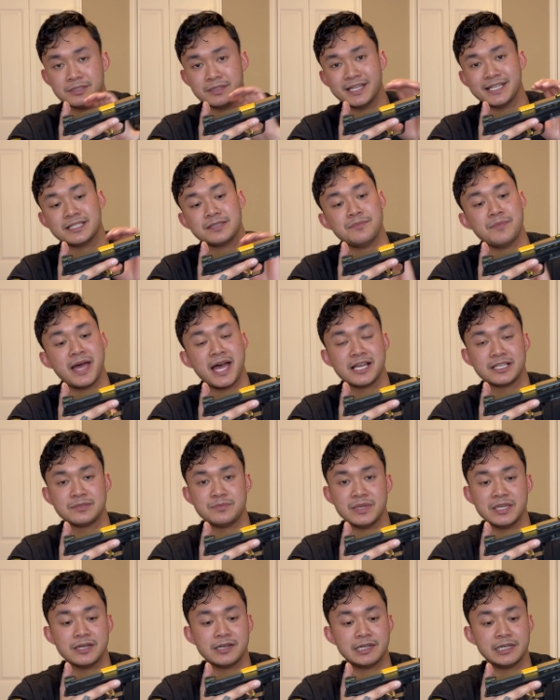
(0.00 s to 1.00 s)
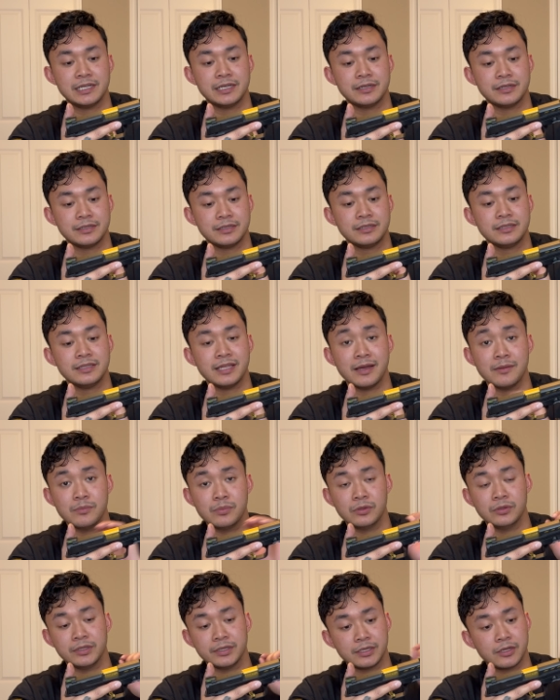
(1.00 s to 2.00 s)
less mass behind that
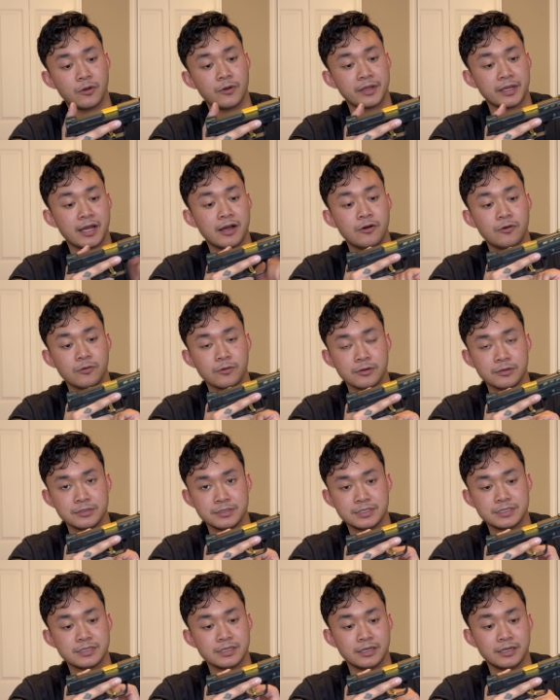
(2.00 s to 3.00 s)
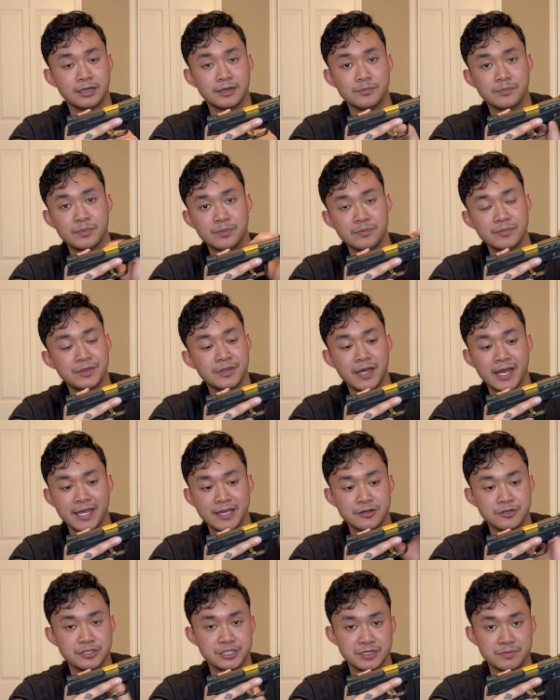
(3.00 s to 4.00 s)
bullet going outwards. The
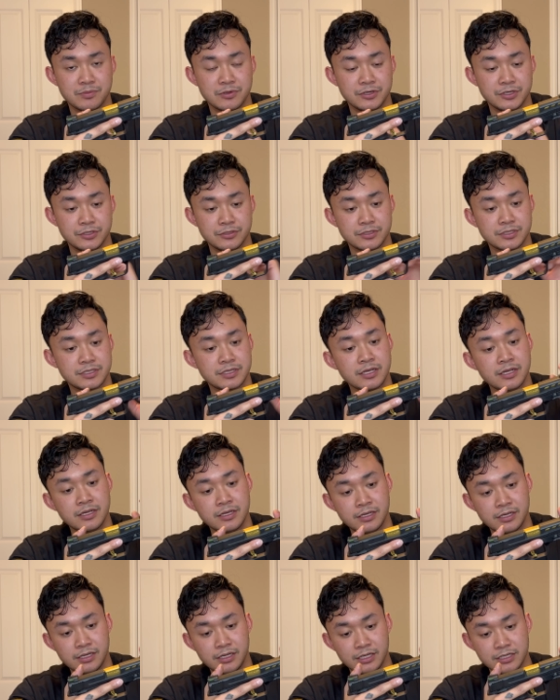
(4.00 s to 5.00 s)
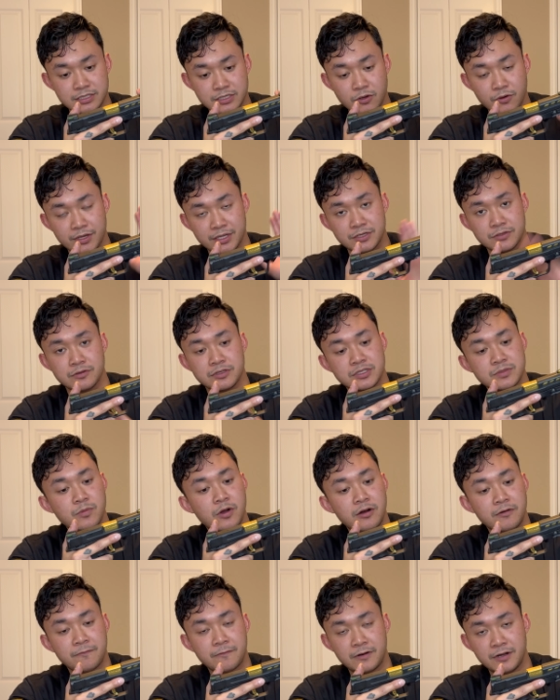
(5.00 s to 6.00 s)
energy produced is going into a
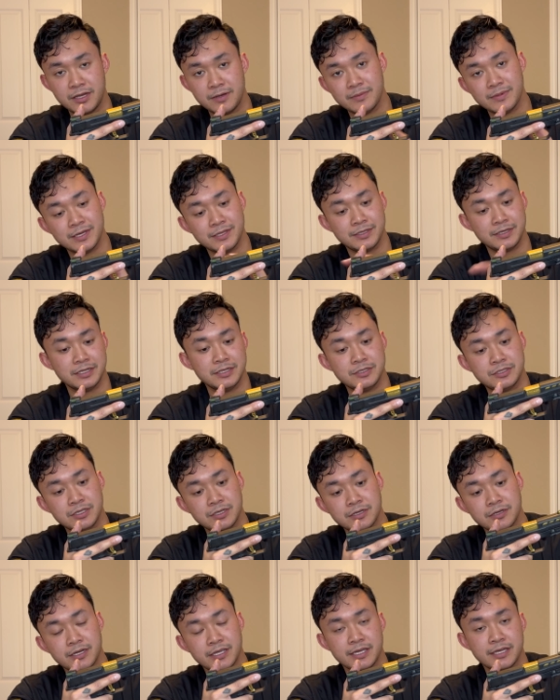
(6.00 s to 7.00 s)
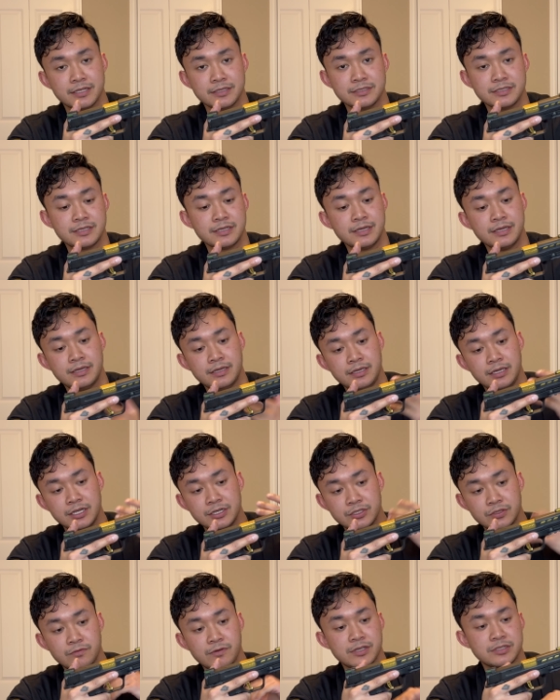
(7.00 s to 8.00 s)
small frame and then into your hands,
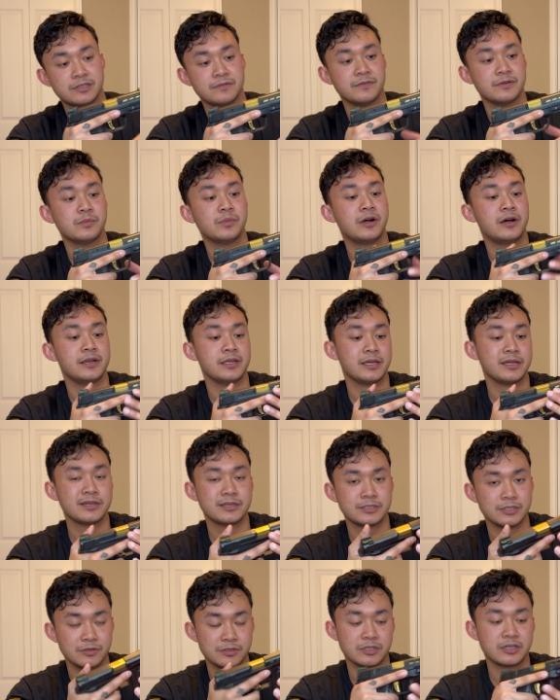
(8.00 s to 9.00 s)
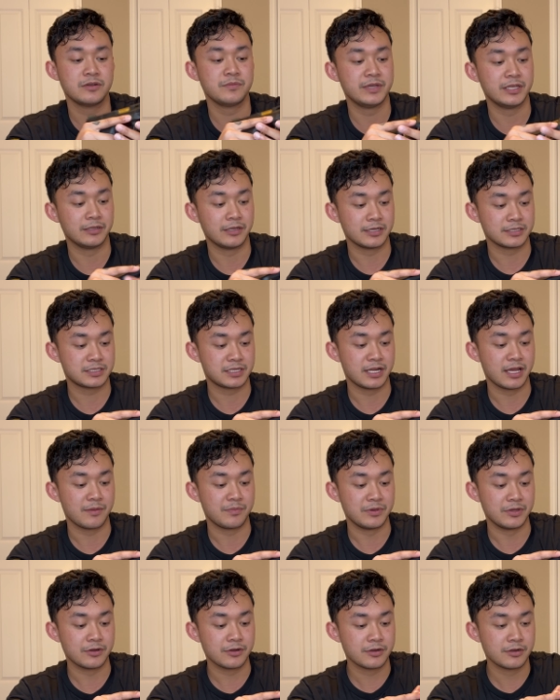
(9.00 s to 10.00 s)
into the rest of your body. So it's going to be a lot
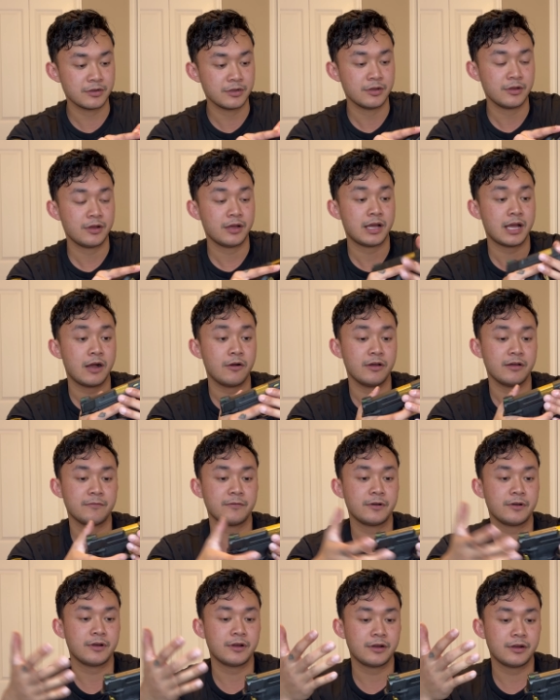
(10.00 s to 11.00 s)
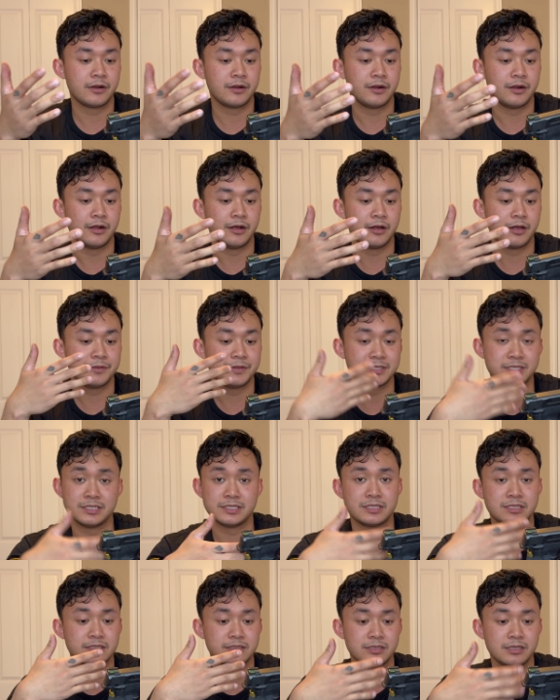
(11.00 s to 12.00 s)
snappier. However, this
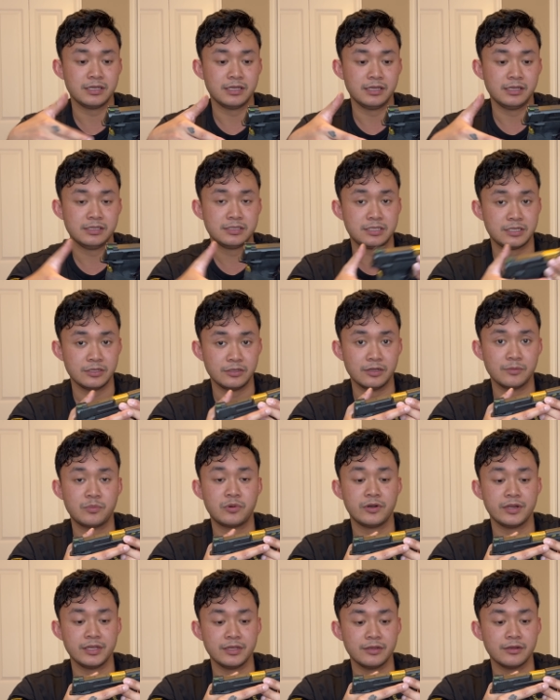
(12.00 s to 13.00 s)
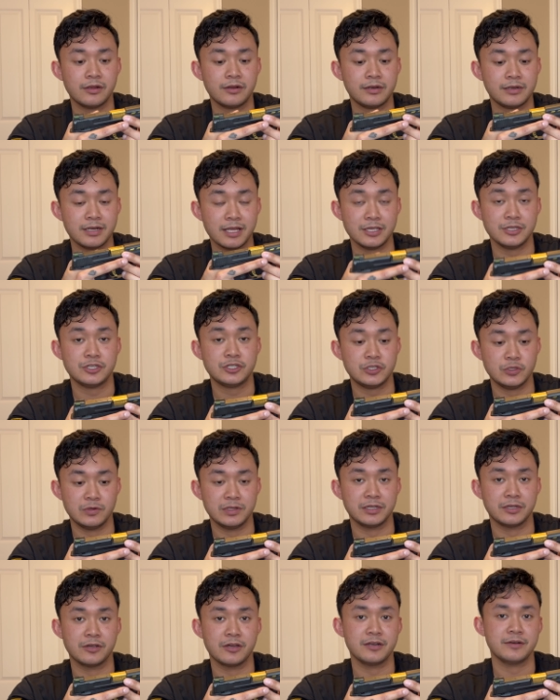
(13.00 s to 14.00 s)
is still a pretty nice
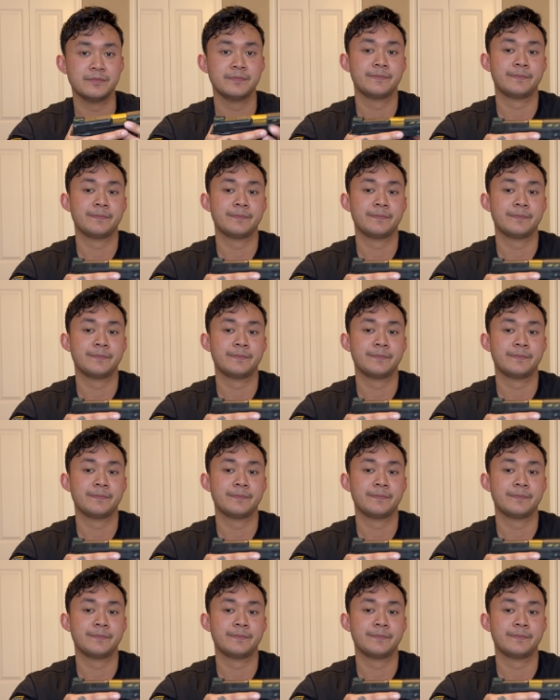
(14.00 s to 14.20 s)
shooting gun.